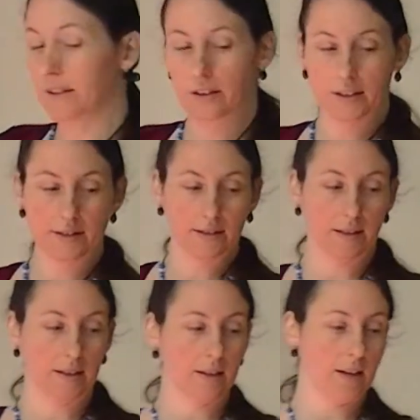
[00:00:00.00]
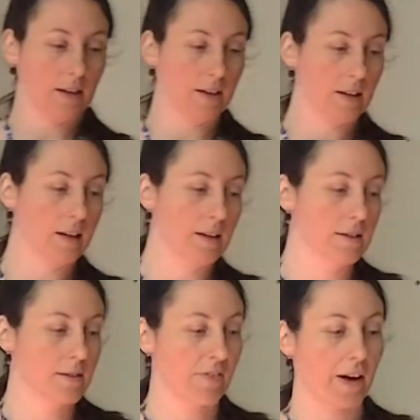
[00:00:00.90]
you can see that it
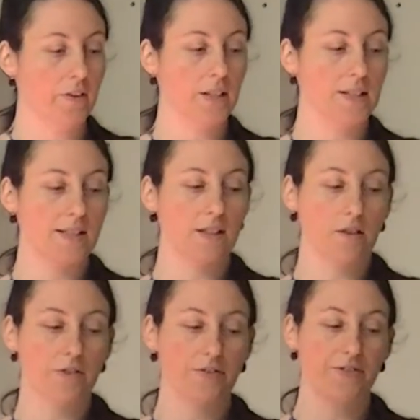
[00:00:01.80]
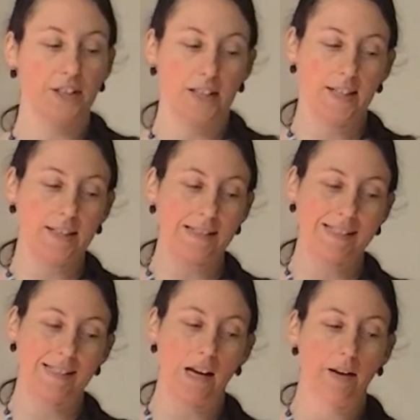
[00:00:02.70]
is found in silver
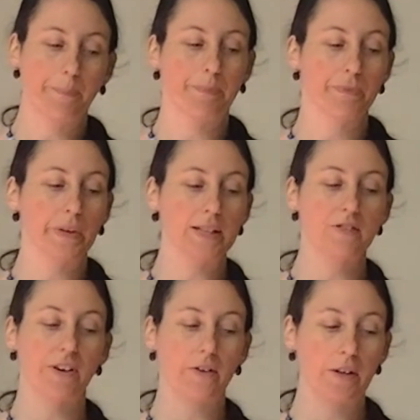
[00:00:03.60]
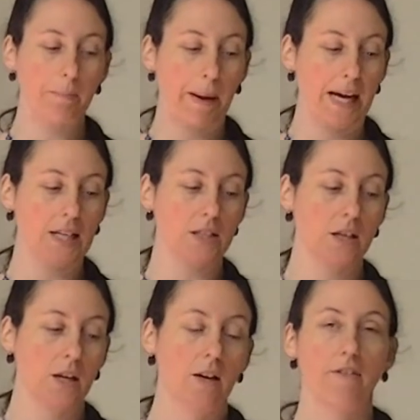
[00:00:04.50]
fillings. It's found in paint,
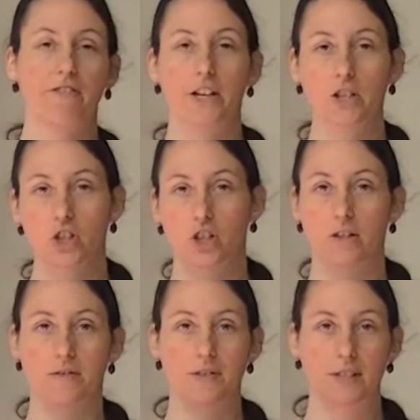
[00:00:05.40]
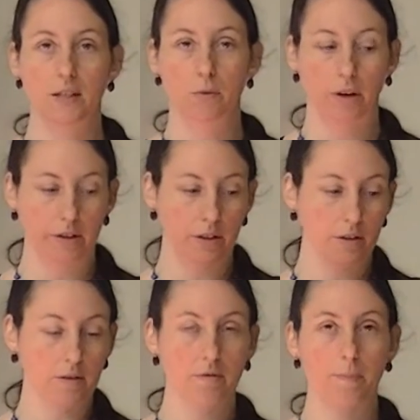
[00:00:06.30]
fish, and seawater
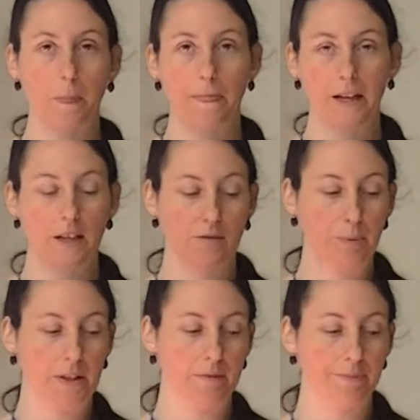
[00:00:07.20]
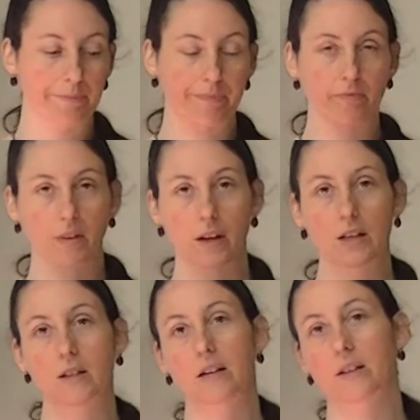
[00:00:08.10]
that have been,
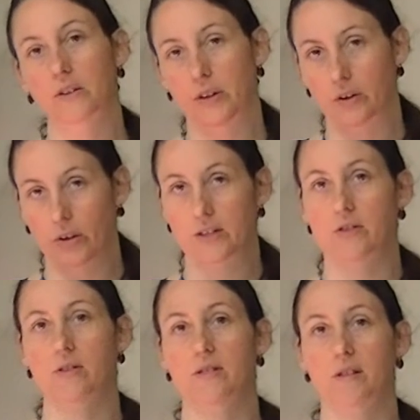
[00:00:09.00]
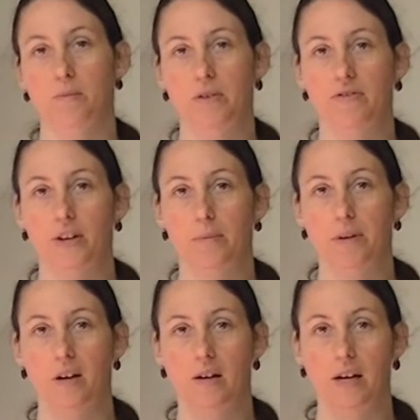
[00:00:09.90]
including oysters that have been farmed
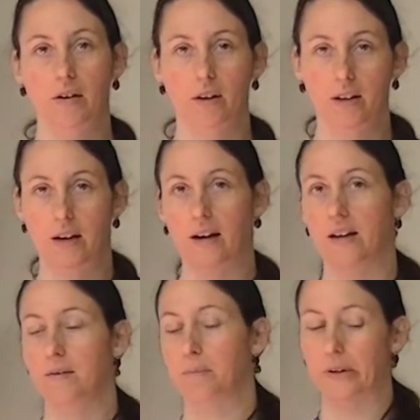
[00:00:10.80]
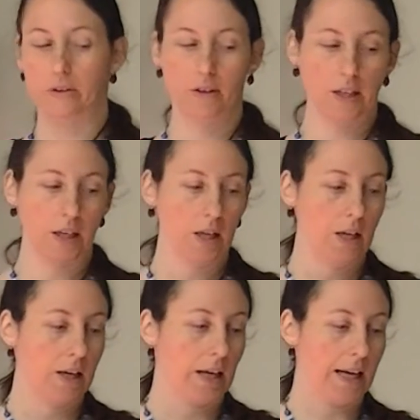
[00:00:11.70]
in an area high in mercury.
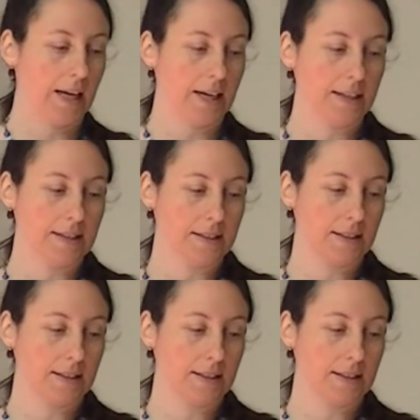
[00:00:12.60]
And